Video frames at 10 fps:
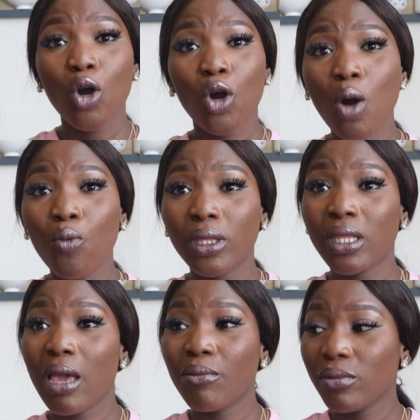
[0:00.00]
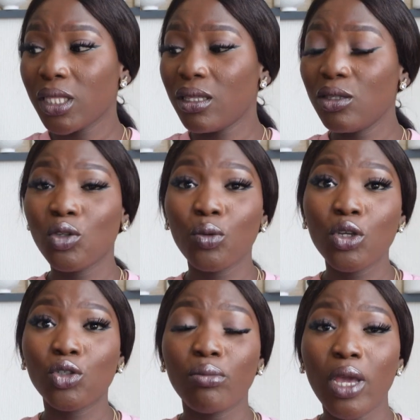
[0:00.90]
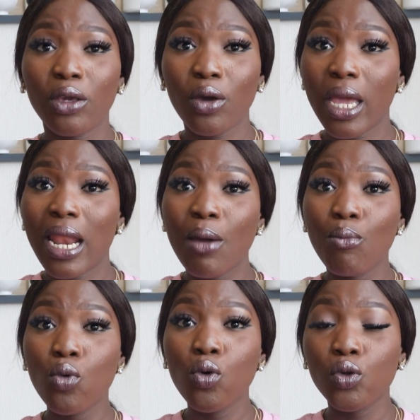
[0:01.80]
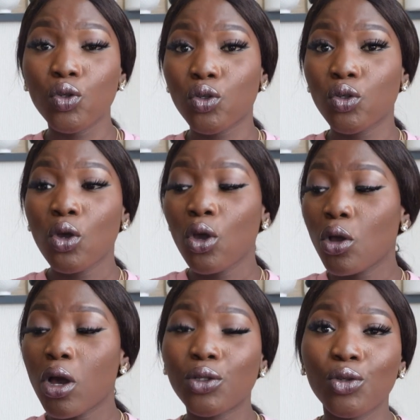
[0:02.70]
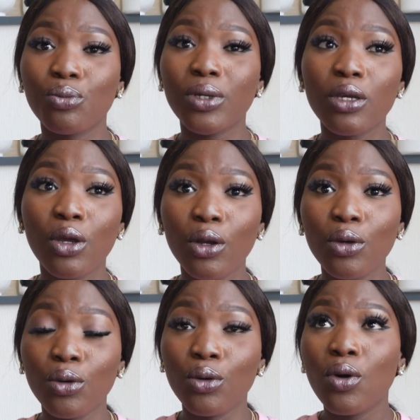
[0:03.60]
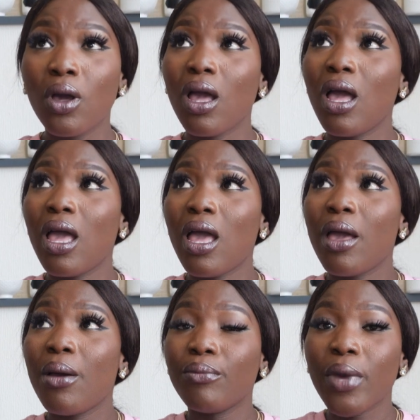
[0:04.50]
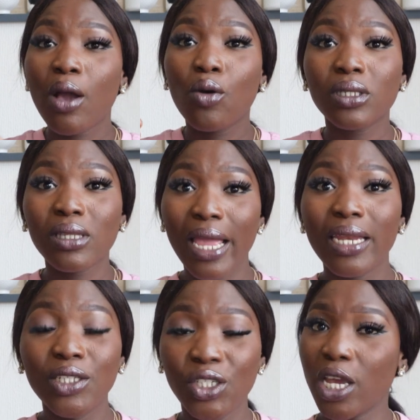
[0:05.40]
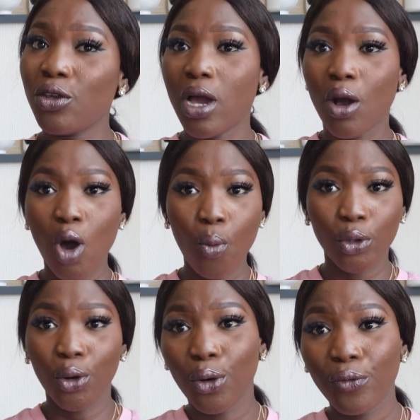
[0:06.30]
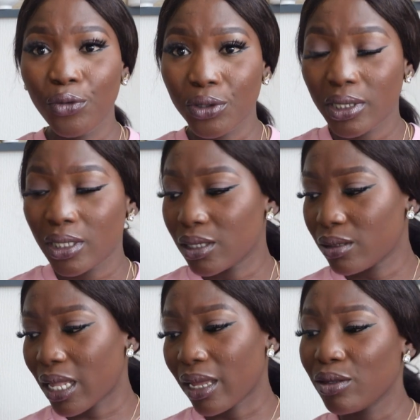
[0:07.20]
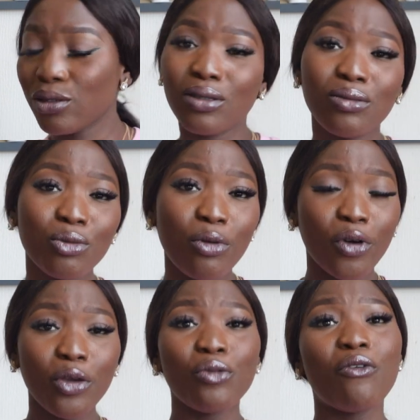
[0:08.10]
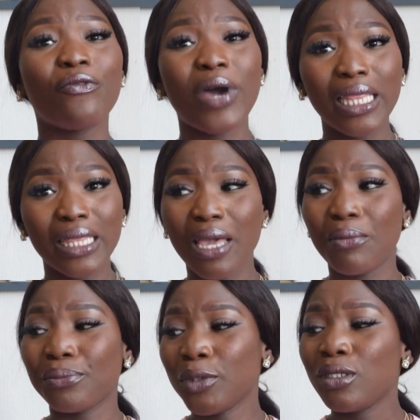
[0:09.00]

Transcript: come with them. The things you will use to make your hair, like mousse, got to be glue, eco styling gel, you can come with all of those things that you, before you will find them.